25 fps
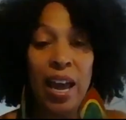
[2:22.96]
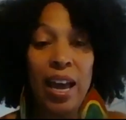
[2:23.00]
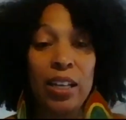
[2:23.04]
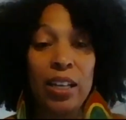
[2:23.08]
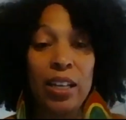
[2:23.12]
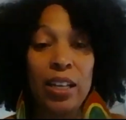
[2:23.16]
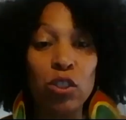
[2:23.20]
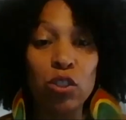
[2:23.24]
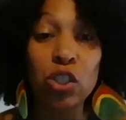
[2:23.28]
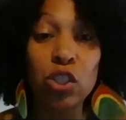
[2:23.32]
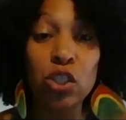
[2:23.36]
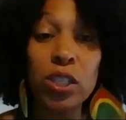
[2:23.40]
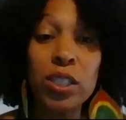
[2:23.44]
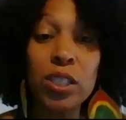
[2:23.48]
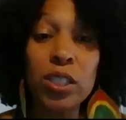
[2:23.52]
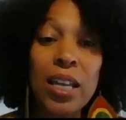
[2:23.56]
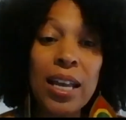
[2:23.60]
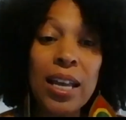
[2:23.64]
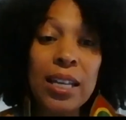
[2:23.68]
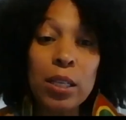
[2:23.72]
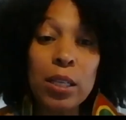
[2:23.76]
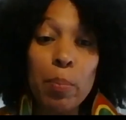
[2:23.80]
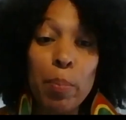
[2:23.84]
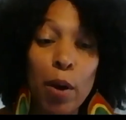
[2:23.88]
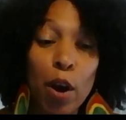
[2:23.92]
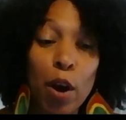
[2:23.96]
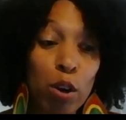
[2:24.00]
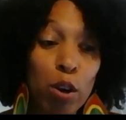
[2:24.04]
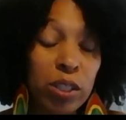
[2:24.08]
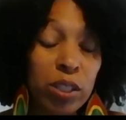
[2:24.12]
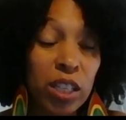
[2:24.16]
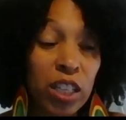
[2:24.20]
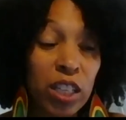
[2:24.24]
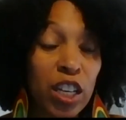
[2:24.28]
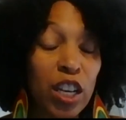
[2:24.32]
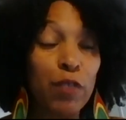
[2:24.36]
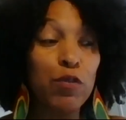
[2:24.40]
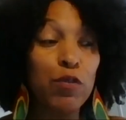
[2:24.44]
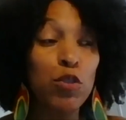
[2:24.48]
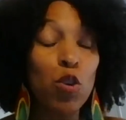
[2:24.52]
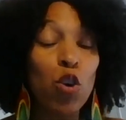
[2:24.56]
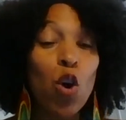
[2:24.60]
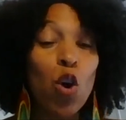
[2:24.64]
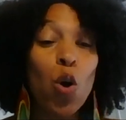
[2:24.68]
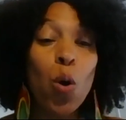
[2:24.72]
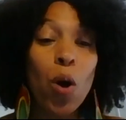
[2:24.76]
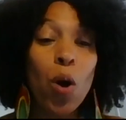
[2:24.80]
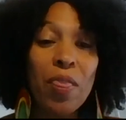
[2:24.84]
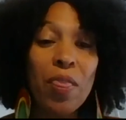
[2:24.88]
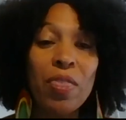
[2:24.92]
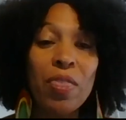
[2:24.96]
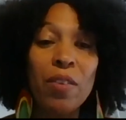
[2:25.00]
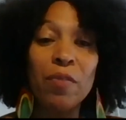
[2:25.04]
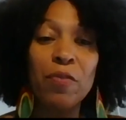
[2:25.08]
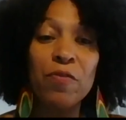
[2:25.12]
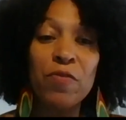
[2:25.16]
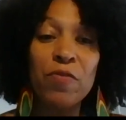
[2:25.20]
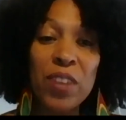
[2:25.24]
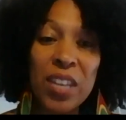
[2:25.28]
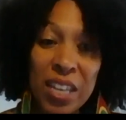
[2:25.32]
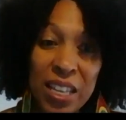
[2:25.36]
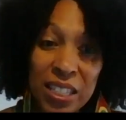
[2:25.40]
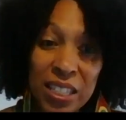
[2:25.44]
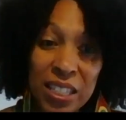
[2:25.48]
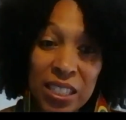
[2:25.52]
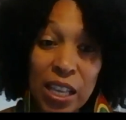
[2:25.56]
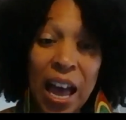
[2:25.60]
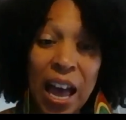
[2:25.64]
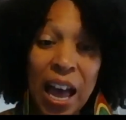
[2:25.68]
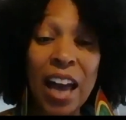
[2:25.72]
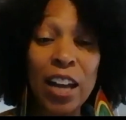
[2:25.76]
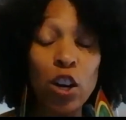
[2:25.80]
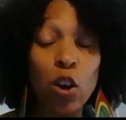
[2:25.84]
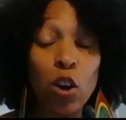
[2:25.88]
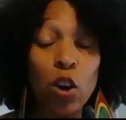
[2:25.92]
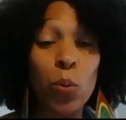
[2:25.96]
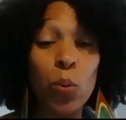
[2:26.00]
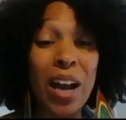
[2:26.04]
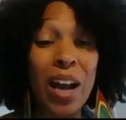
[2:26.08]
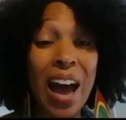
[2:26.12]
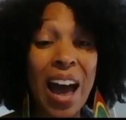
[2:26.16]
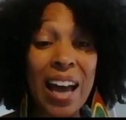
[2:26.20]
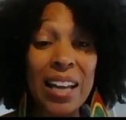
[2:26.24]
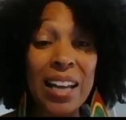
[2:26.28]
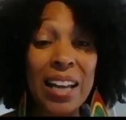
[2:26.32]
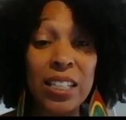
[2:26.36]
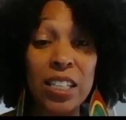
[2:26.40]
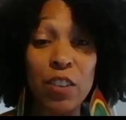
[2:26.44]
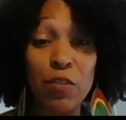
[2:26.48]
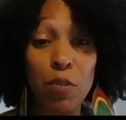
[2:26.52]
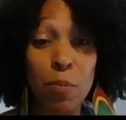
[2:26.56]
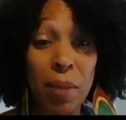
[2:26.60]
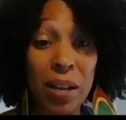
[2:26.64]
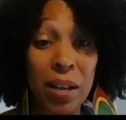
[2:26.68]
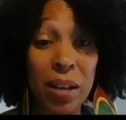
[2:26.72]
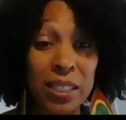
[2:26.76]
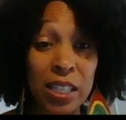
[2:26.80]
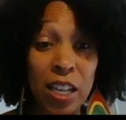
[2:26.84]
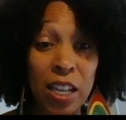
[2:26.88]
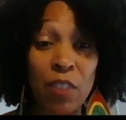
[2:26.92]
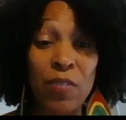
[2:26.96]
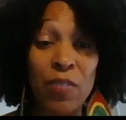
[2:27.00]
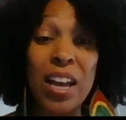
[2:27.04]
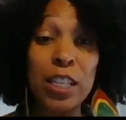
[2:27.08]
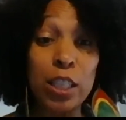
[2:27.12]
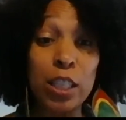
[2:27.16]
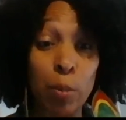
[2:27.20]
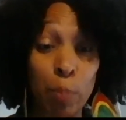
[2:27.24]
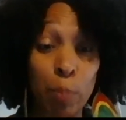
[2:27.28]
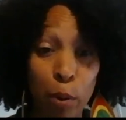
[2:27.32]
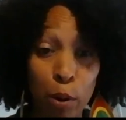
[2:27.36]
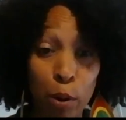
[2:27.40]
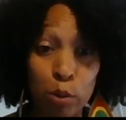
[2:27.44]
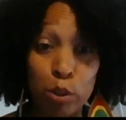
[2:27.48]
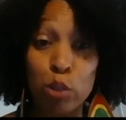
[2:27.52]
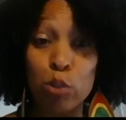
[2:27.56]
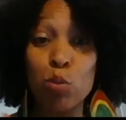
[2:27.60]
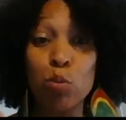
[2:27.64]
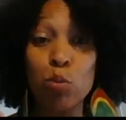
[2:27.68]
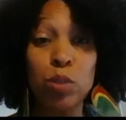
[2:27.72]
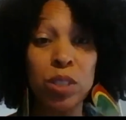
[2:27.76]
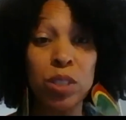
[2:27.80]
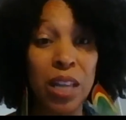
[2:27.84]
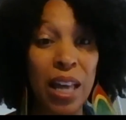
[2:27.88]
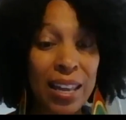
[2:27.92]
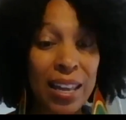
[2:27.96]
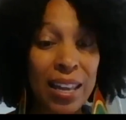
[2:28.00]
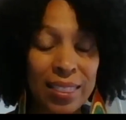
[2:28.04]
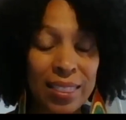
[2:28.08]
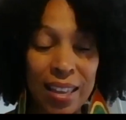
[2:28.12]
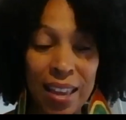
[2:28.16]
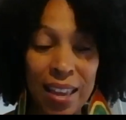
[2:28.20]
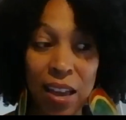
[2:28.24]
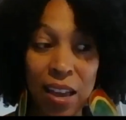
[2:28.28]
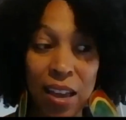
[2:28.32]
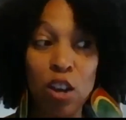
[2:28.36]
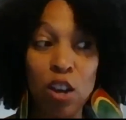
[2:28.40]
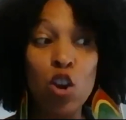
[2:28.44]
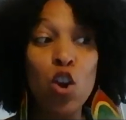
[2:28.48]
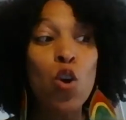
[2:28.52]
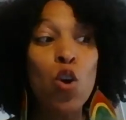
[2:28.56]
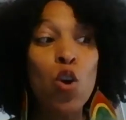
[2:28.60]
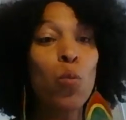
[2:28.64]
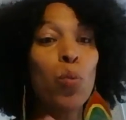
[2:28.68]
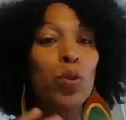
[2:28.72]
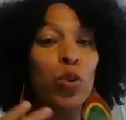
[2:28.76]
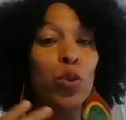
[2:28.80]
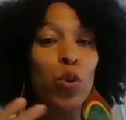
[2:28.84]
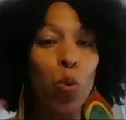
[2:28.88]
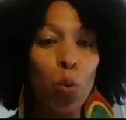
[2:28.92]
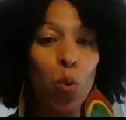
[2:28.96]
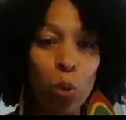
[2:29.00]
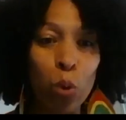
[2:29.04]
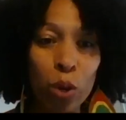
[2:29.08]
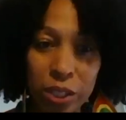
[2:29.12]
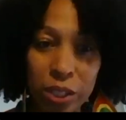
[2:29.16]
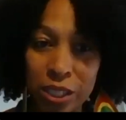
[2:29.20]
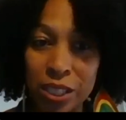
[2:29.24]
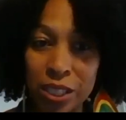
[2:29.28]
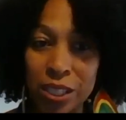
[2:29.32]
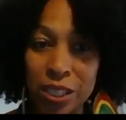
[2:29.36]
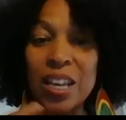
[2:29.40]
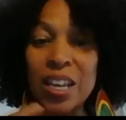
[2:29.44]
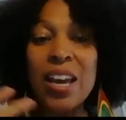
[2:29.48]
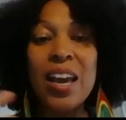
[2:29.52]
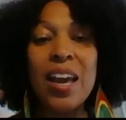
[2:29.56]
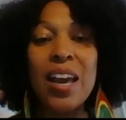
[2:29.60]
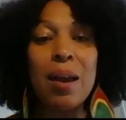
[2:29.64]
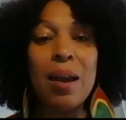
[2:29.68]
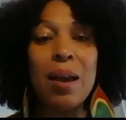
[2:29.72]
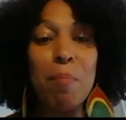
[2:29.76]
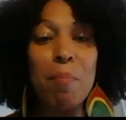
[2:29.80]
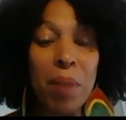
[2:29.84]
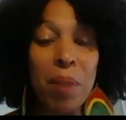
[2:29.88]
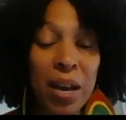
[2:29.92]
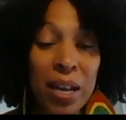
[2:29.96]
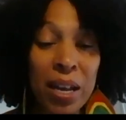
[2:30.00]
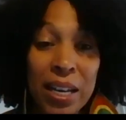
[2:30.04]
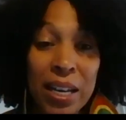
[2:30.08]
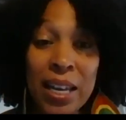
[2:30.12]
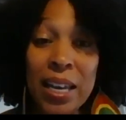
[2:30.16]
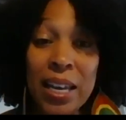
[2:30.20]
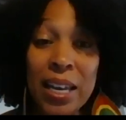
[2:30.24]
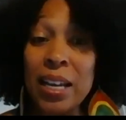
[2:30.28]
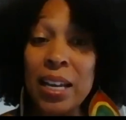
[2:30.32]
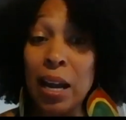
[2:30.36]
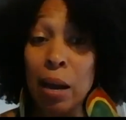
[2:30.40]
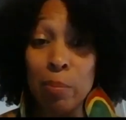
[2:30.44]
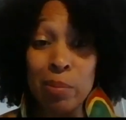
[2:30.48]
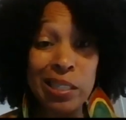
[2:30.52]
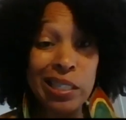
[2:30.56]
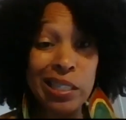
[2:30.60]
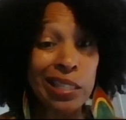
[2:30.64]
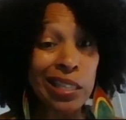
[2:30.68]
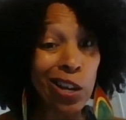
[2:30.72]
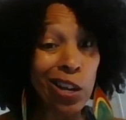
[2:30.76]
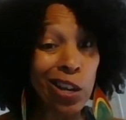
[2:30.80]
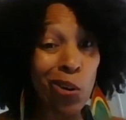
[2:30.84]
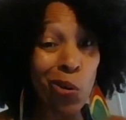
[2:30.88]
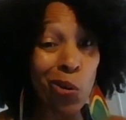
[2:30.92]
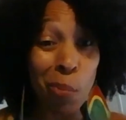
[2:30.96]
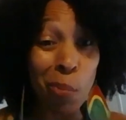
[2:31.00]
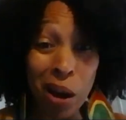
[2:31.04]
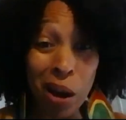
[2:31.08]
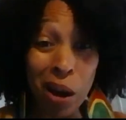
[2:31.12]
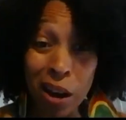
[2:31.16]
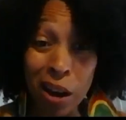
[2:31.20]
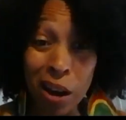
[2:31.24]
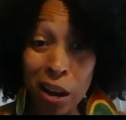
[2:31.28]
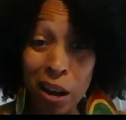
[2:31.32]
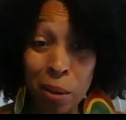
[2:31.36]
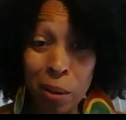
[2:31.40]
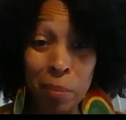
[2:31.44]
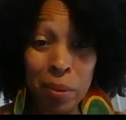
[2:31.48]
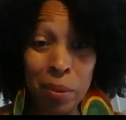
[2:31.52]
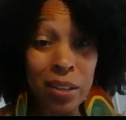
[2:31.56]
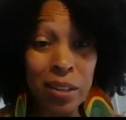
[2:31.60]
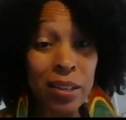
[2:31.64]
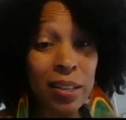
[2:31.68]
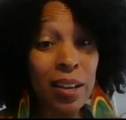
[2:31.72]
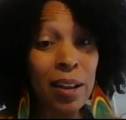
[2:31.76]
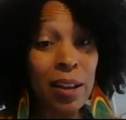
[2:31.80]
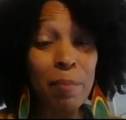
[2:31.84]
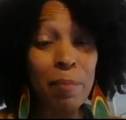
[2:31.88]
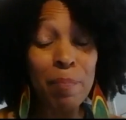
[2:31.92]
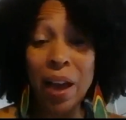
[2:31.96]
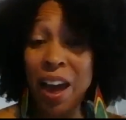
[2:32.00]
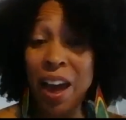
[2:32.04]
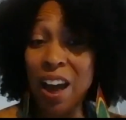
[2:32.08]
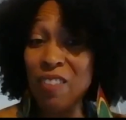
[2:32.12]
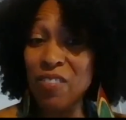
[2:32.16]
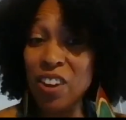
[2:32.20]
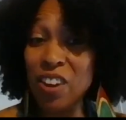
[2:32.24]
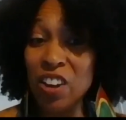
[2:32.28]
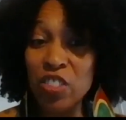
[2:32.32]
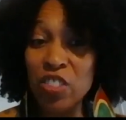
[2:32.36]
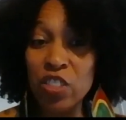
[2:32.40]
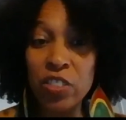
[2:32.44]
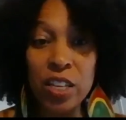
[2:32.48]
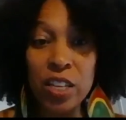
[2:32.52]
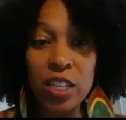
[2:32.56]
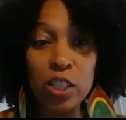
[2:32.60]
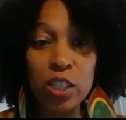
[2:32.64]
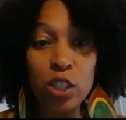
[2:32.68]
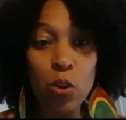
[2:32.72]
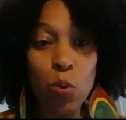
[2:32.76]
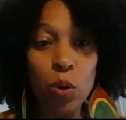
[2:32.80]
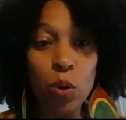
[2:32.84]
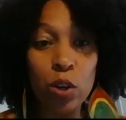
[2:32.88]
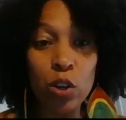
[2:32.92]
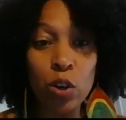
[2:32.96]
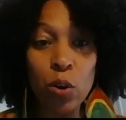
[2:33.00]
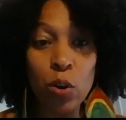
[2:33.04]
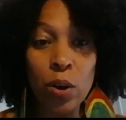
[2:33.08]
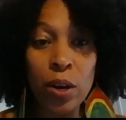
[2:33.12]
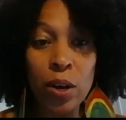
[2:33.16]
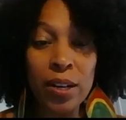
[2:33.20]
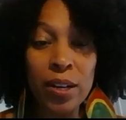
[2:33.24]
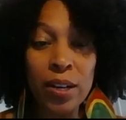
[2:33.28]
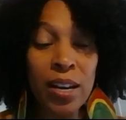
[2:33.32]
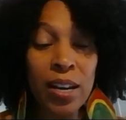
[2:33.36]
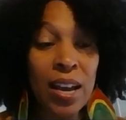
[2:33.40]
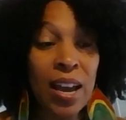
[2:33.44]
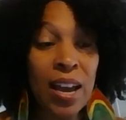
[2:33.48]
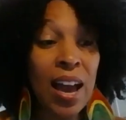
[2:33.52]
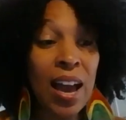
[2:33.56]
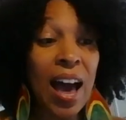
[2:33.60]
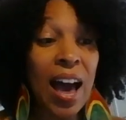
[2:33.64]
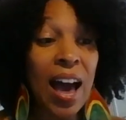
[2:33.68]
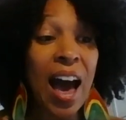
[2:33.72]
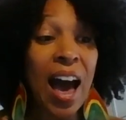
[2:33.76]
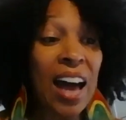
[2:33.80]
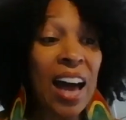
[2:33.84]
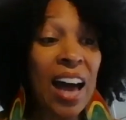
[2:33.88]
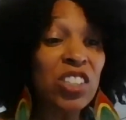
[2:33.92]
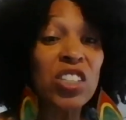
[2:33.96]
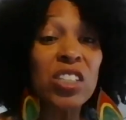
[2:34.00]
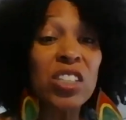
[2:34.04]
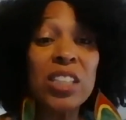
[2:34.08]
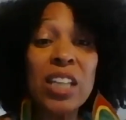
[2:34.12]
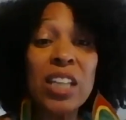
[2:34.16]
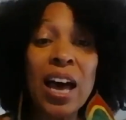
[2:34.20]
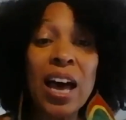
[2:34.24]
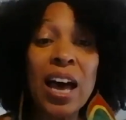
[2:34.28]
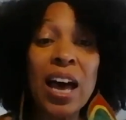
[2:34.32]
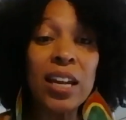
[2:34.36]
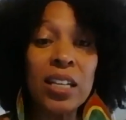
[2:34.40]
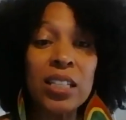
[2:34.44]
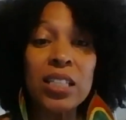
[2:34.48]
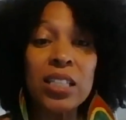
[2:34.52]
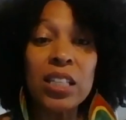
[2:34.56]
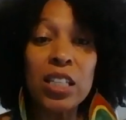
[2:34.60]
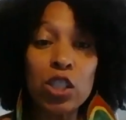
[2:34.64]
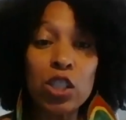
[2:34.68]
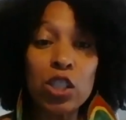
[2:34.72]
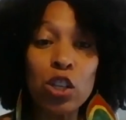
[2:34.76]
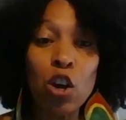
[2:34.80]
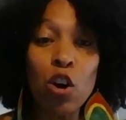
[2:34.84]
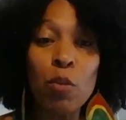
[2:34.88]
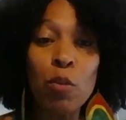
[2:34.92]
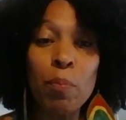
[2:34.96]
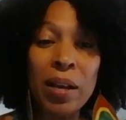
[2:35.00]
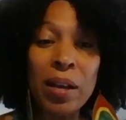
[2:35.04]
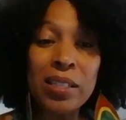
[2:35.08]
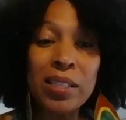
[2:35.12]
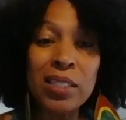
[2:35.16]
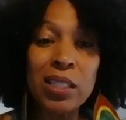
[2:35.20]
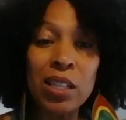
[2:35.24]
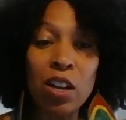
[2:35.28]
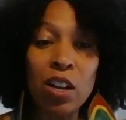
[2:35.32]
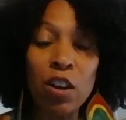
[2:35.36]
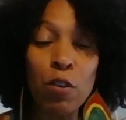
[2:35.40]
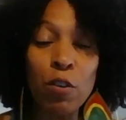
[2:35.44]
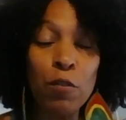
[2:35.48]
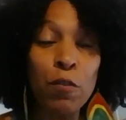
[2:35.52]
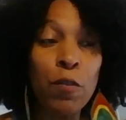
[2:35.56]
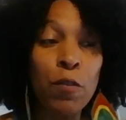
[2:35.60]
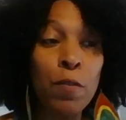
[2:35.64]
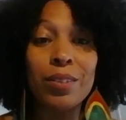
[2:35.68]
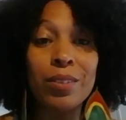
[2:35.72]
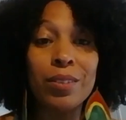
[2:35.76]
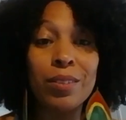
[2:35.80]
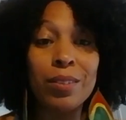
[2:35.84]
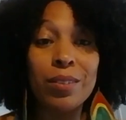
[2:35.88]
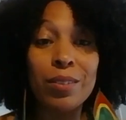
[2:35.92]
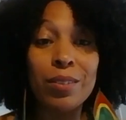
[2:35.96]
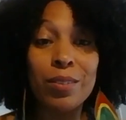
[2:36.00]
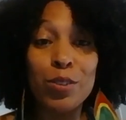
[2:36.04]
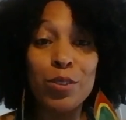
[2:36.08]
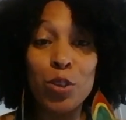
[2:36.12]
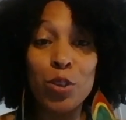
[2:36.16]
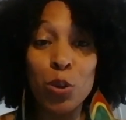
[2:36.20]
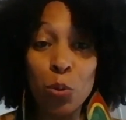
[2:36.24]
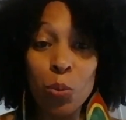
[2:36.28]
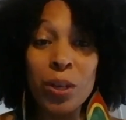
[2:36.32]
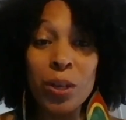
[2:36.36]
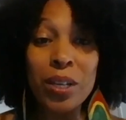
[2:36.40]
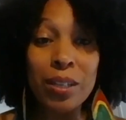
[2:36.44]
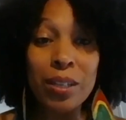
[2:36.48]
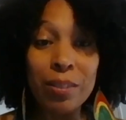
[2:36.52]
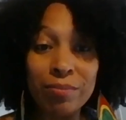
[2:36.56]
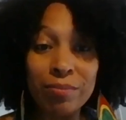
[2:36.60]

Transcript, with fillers: So, just as a person, if you're on the fence, I know what I did for myself as a person who's like that with courses and money, and I'm a single mom and I have other things going on. I just honestly told myself, do it.